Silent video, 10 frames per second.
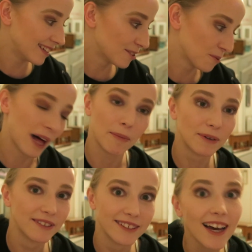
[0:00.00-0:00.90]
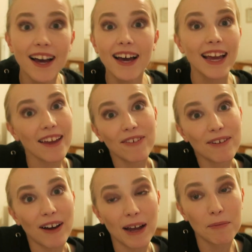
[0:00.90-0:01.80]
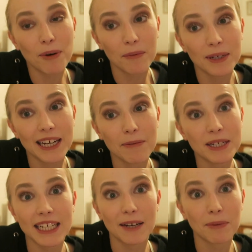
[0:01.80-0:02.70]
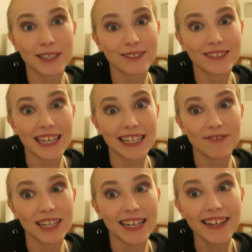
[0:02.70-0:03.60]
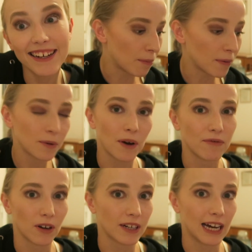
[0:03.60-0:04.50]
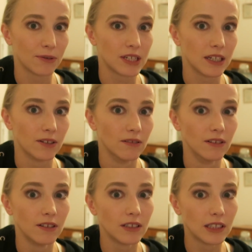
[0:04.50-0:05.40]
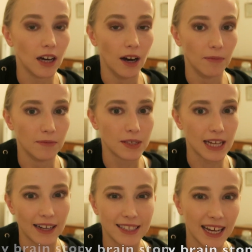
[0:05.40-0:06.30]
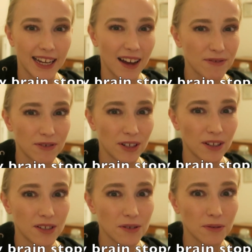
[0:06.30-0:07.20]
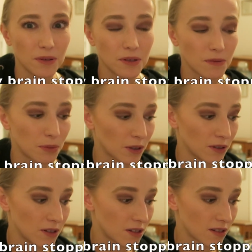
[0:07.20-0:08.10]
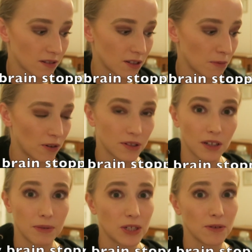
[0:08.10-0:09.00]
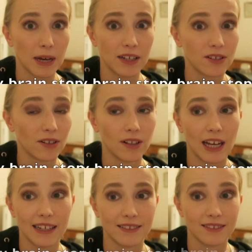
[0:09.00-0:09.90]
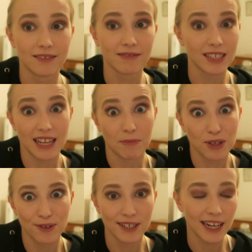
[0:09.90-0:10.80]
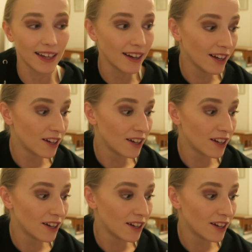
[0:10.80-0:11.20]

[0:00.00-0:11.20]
it's all happened. Even if I am probably gonna be dead by Sunday evening. I probably won't vlog now till Saturday after rehearsals, because tomorrow's gonna be too mental and the same as Sunday.